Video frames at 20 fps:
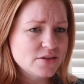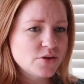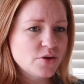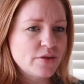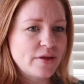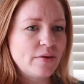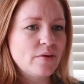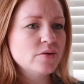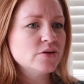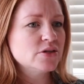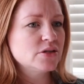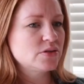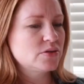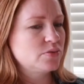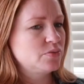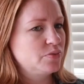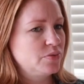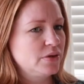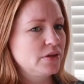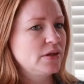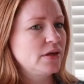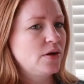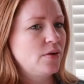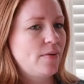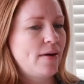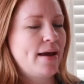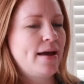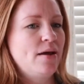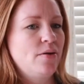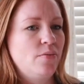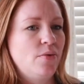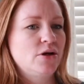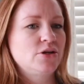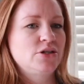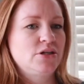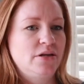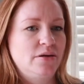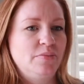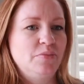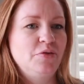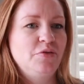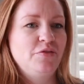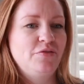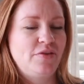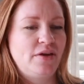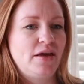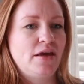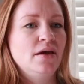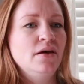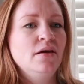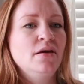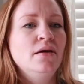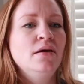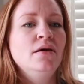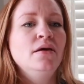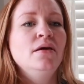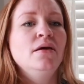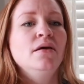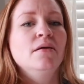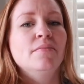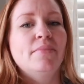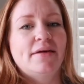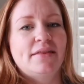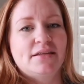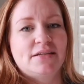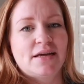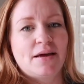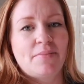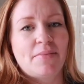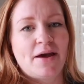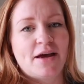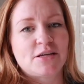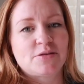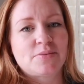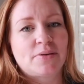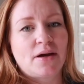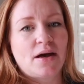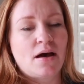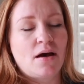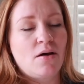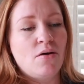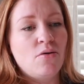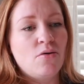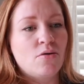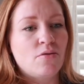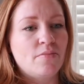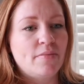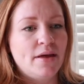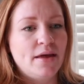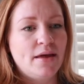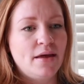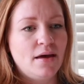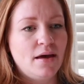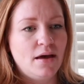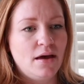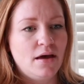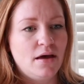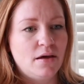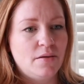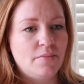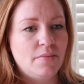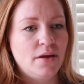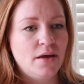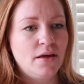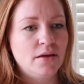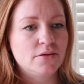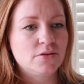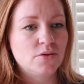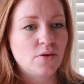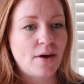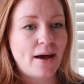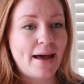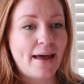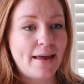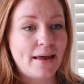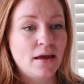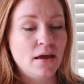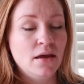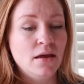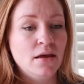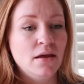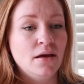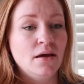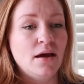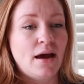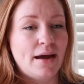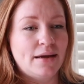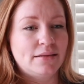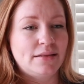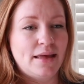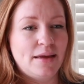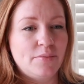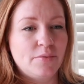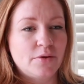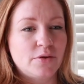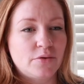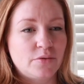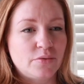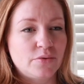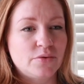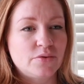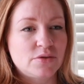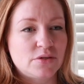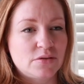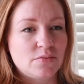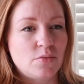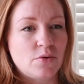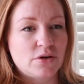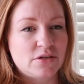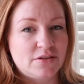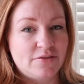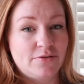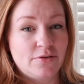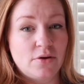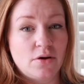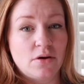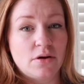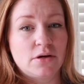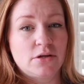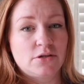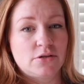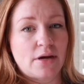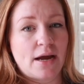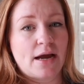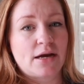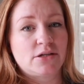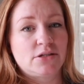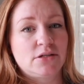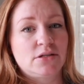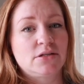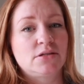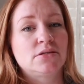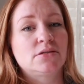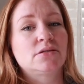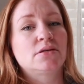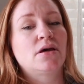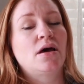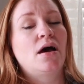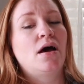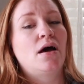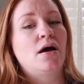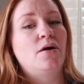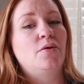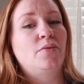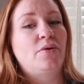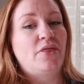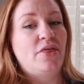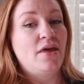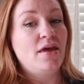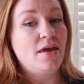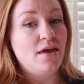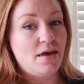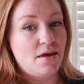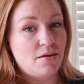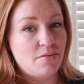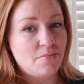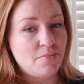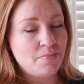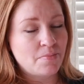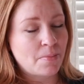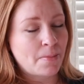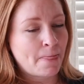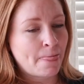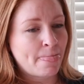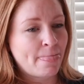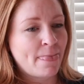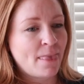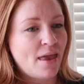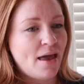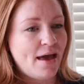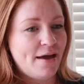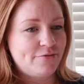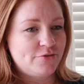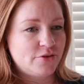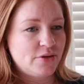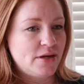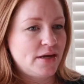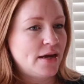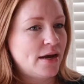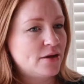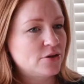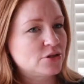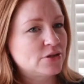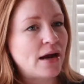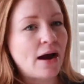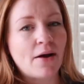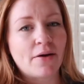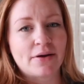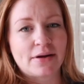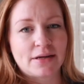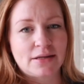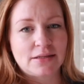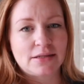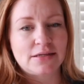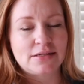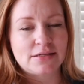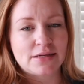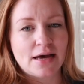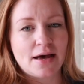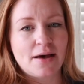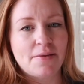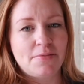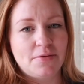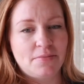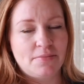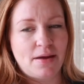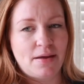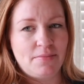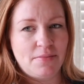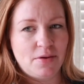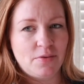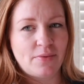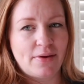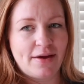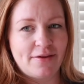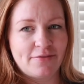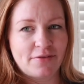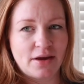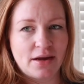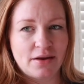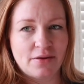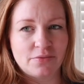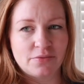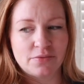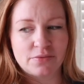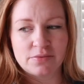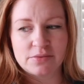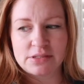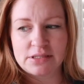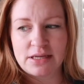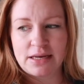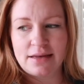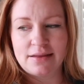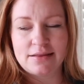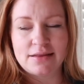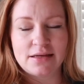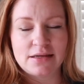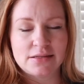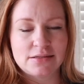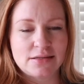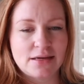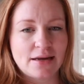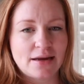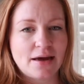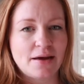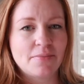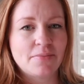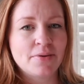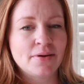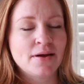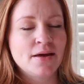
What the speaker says: so they were just really quiet watching a movie by the time my husband got home. So I labored through some more difficult contractions with him after he got showered and cleaned up, and my midwife kind of was getting things set up.